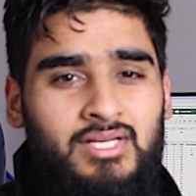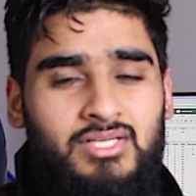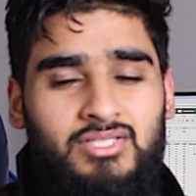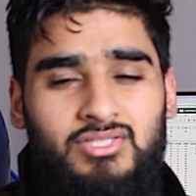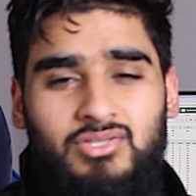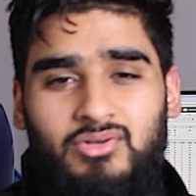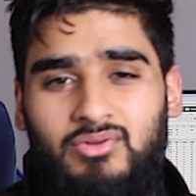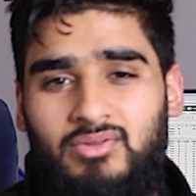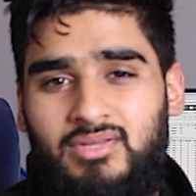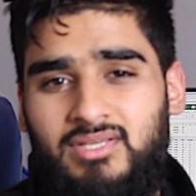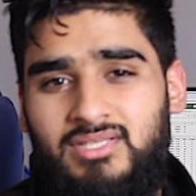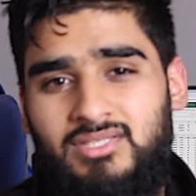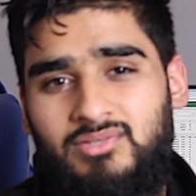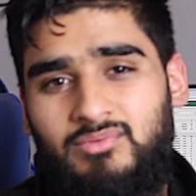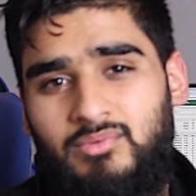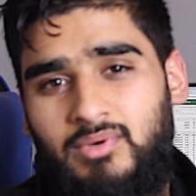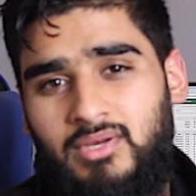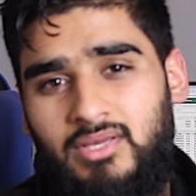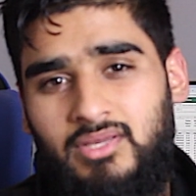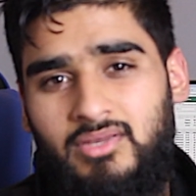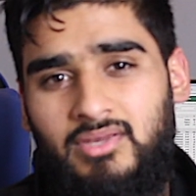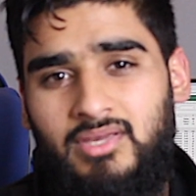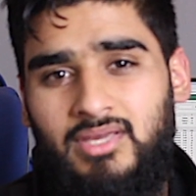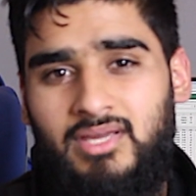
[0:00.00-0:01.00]
So this is
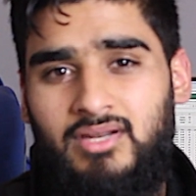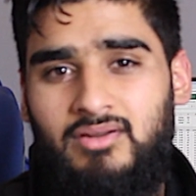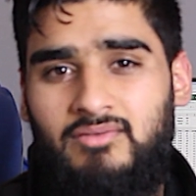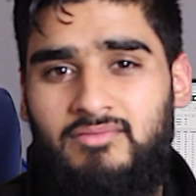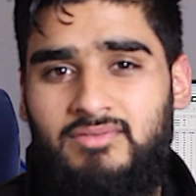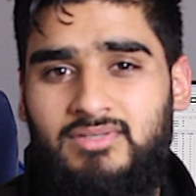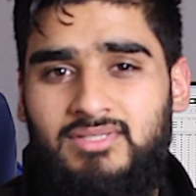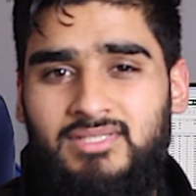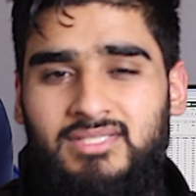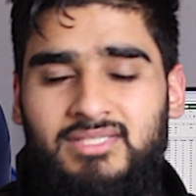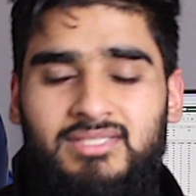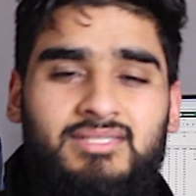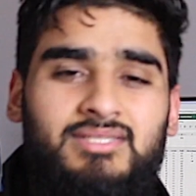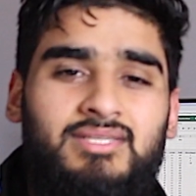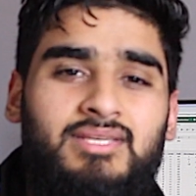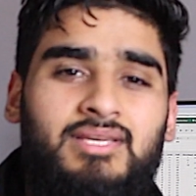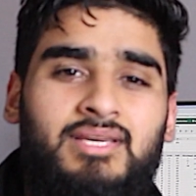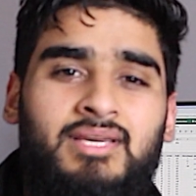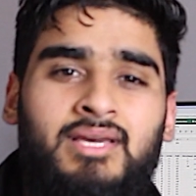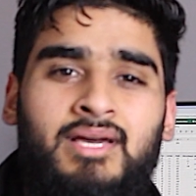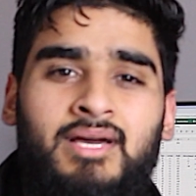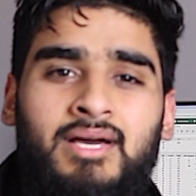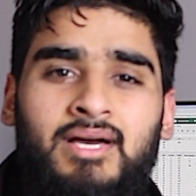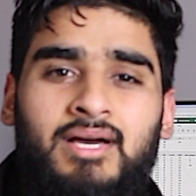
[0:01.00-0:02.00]
where you can obviously
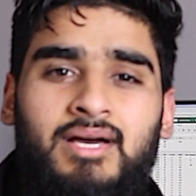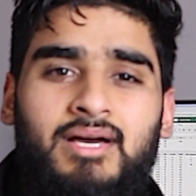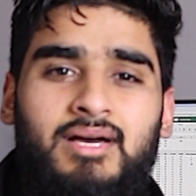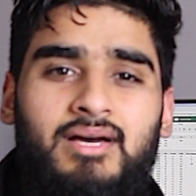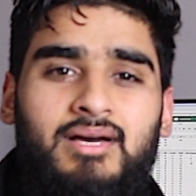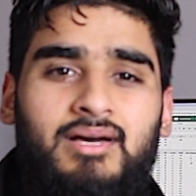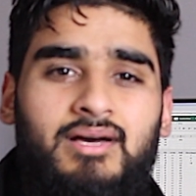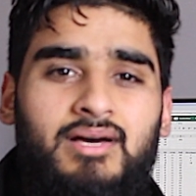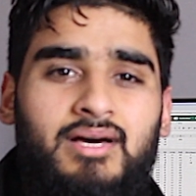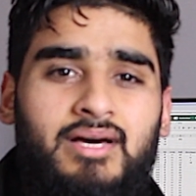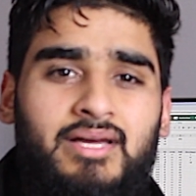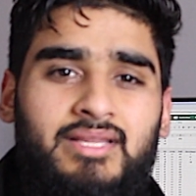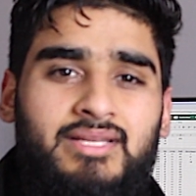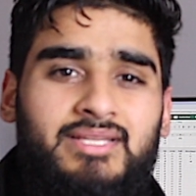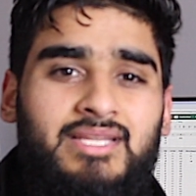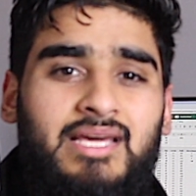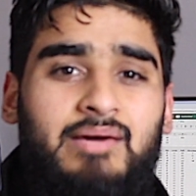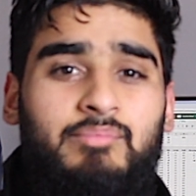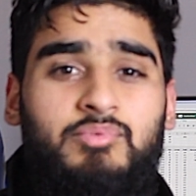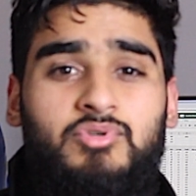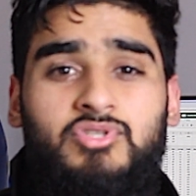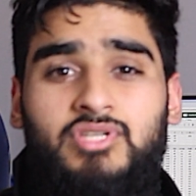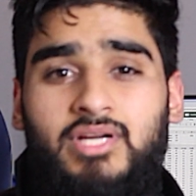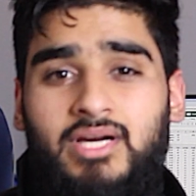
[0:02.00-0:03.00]
see the
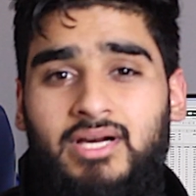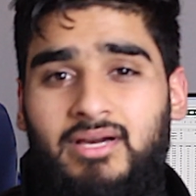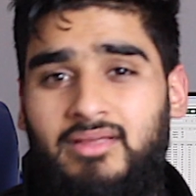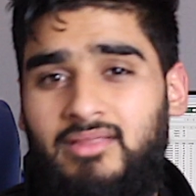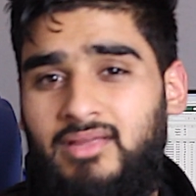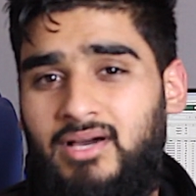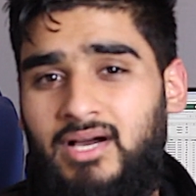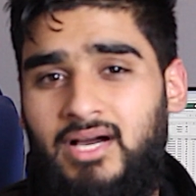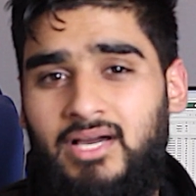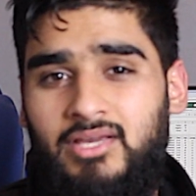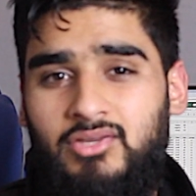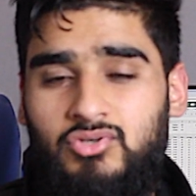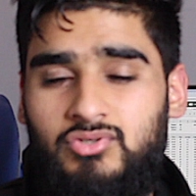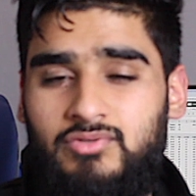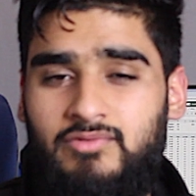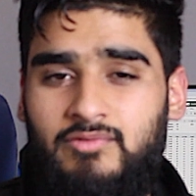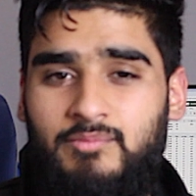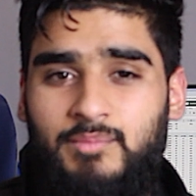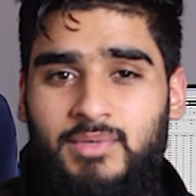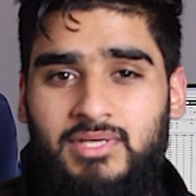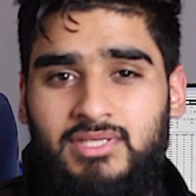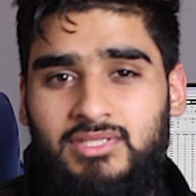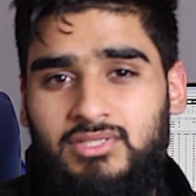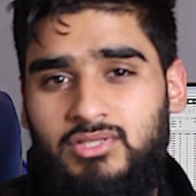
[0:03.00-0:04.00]
type of tracker that I use
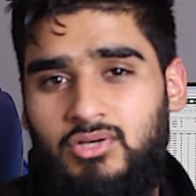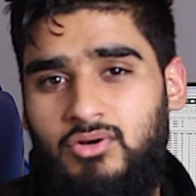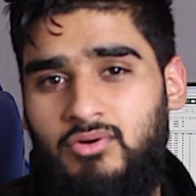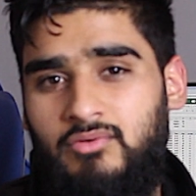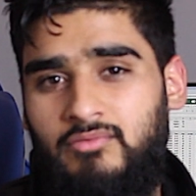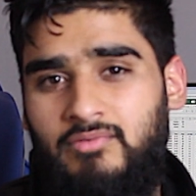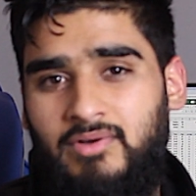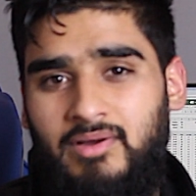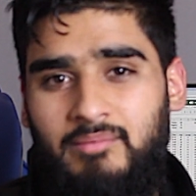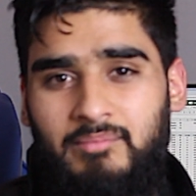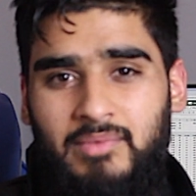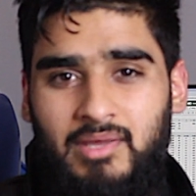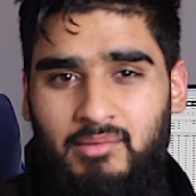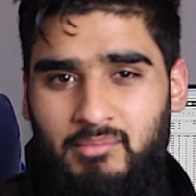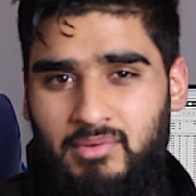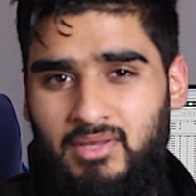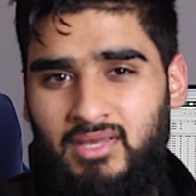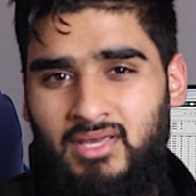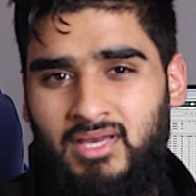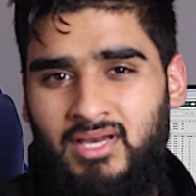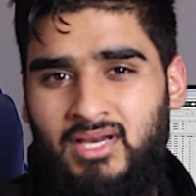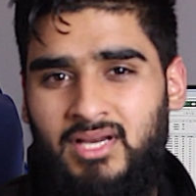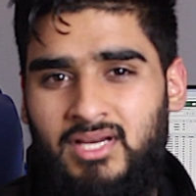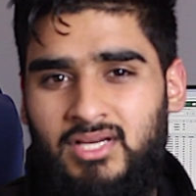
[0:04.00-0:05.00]
for myself, and
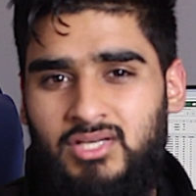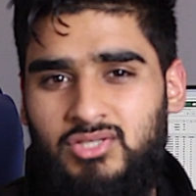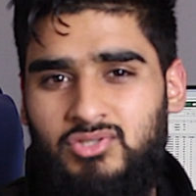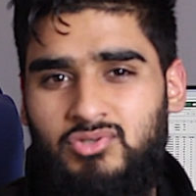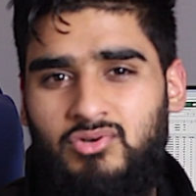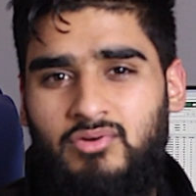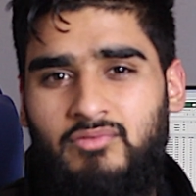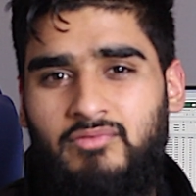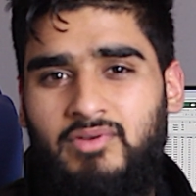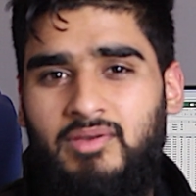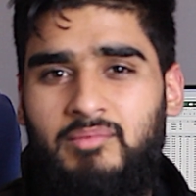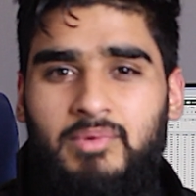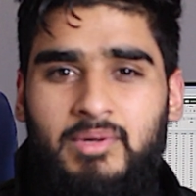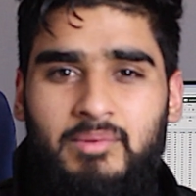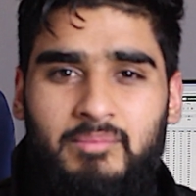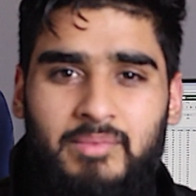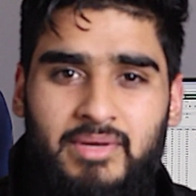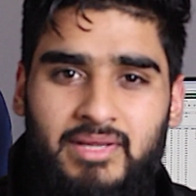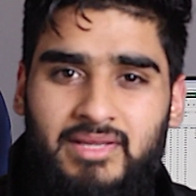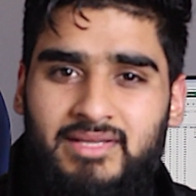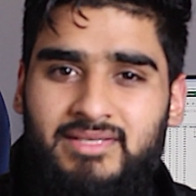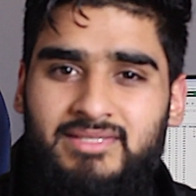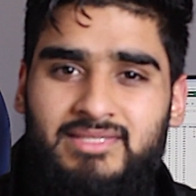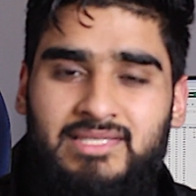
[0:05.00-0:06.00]
maybe sort of
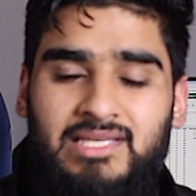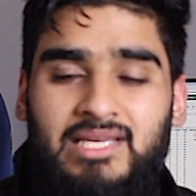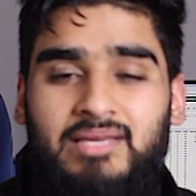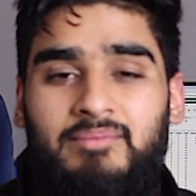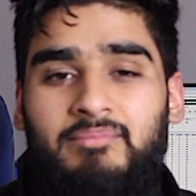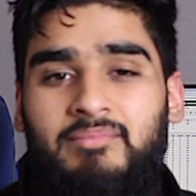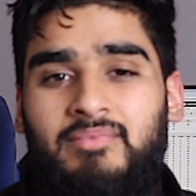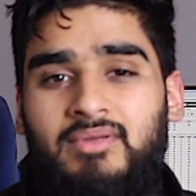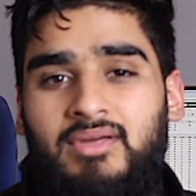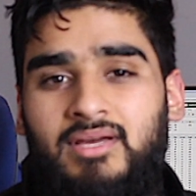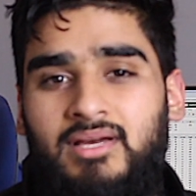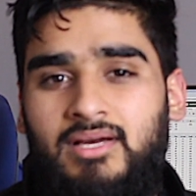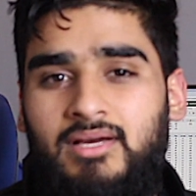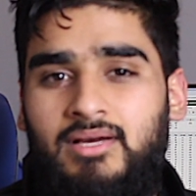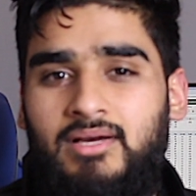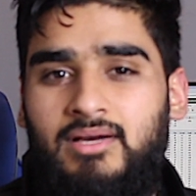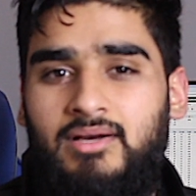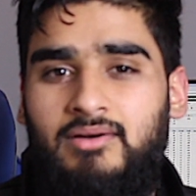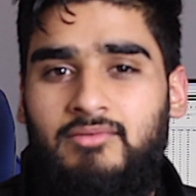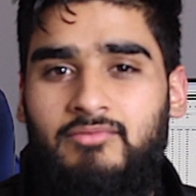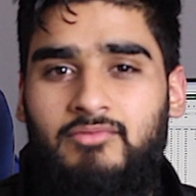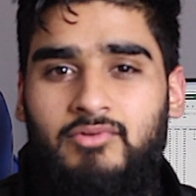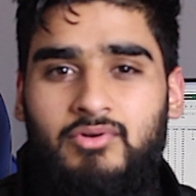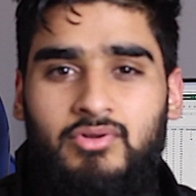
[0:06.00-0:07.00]
implement the same
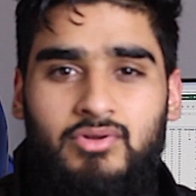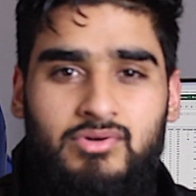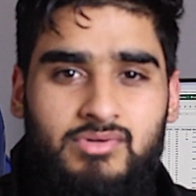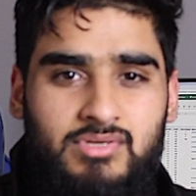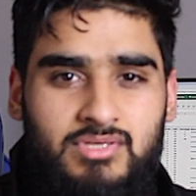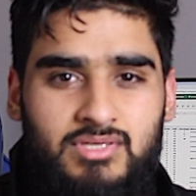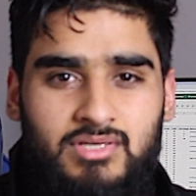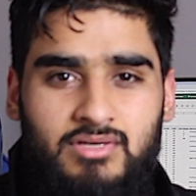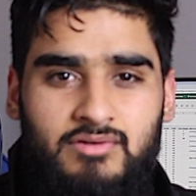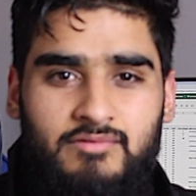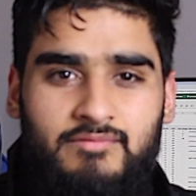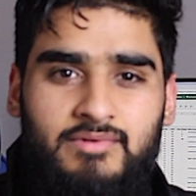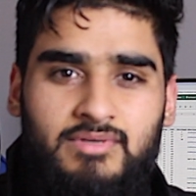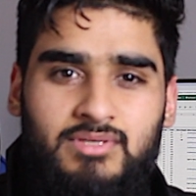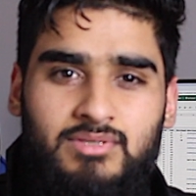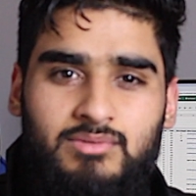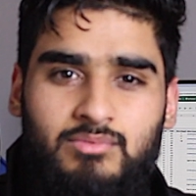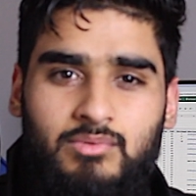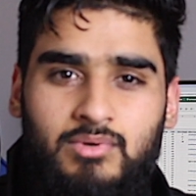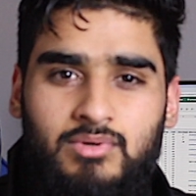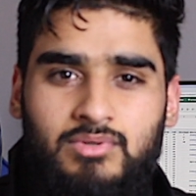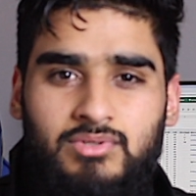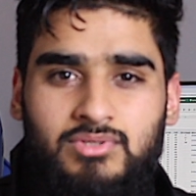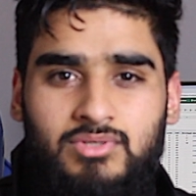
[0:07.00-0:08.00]
for yourself as
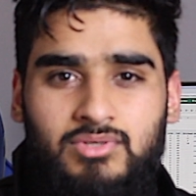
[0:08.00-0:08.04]
well.